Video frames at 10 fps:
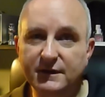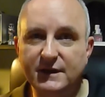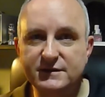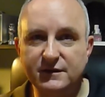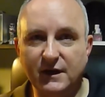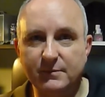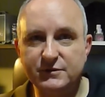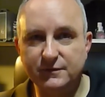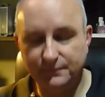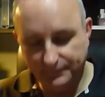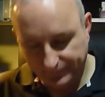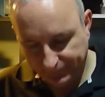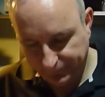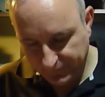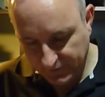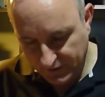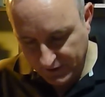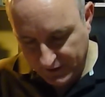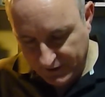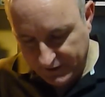That's an option.
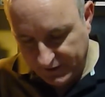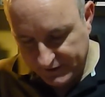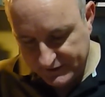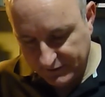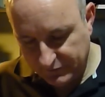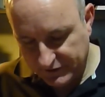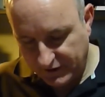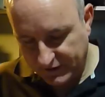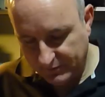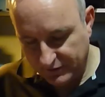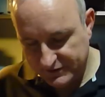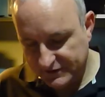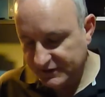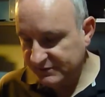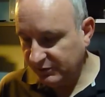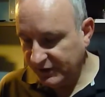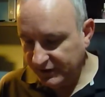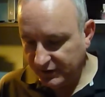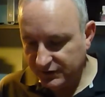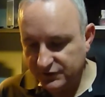The next thing we'll talk about is the display
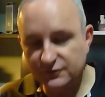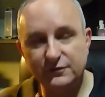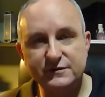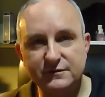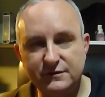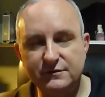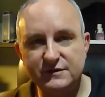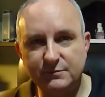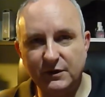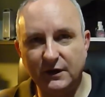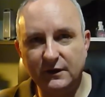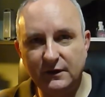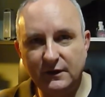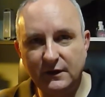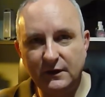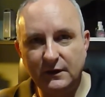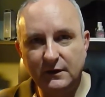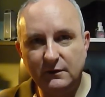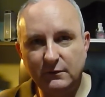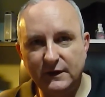and the controls are too small.
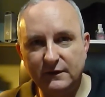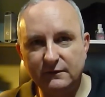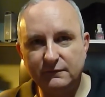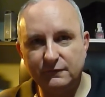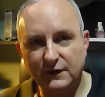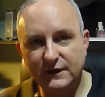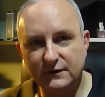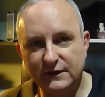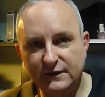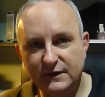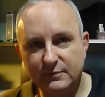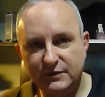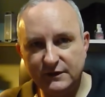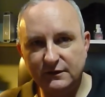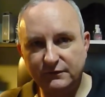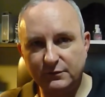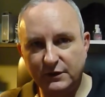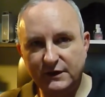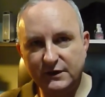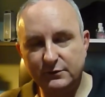Well, frankly, the appeal of the
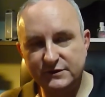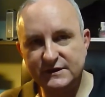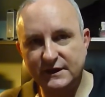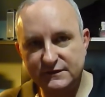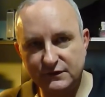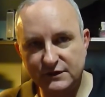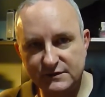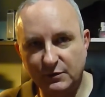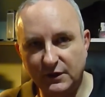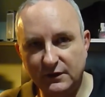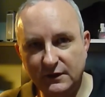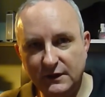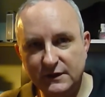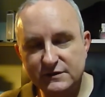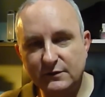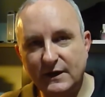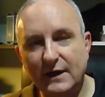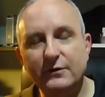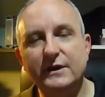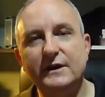radio is that it's very small. So how
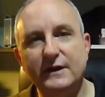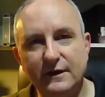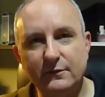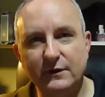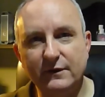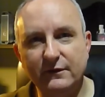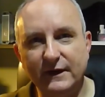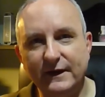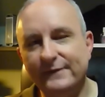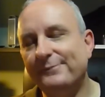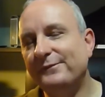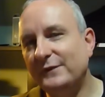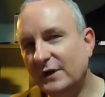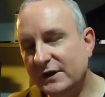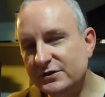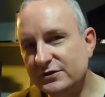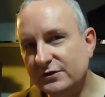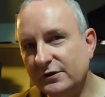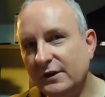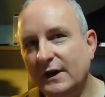are you going to get around that? Not
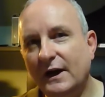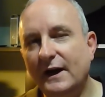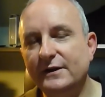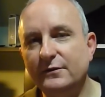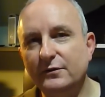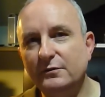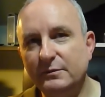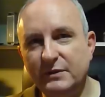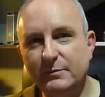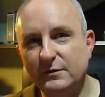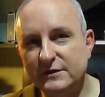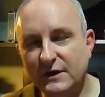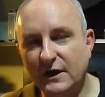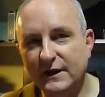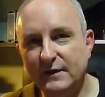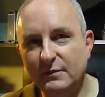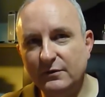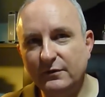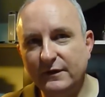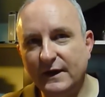sure. I don't know what people are talking
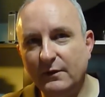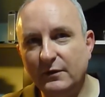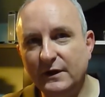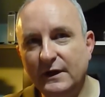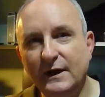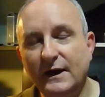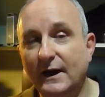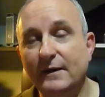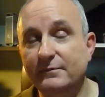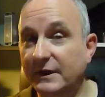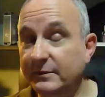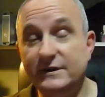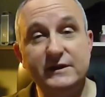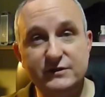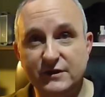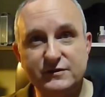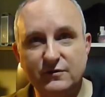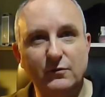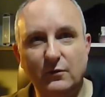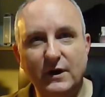about with that one. Maybe they just
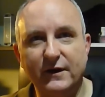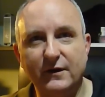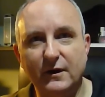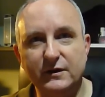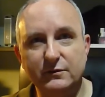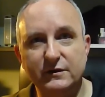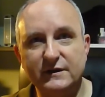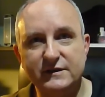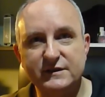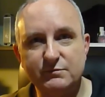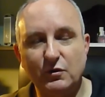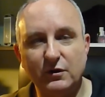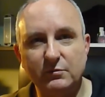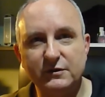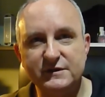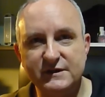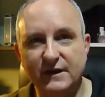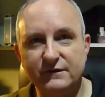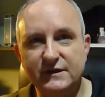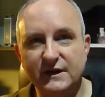don't want a unit that's as portable as the
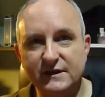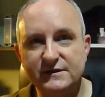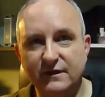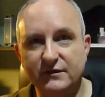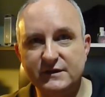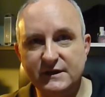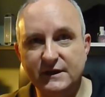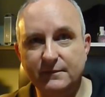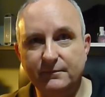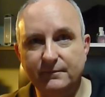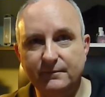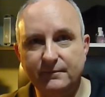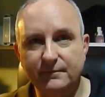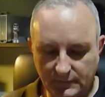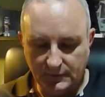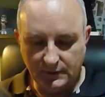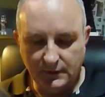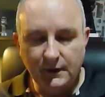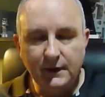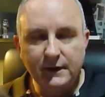FT-817.
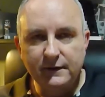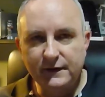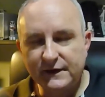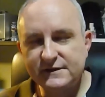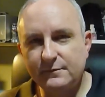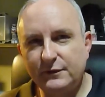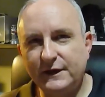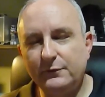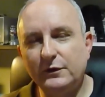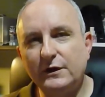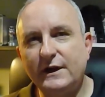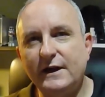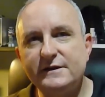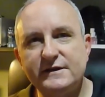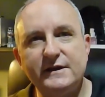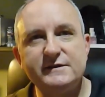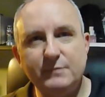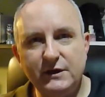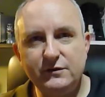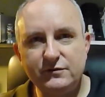The next complaint we'll look at is that it's
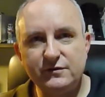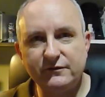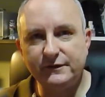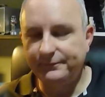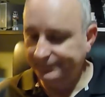menu driven.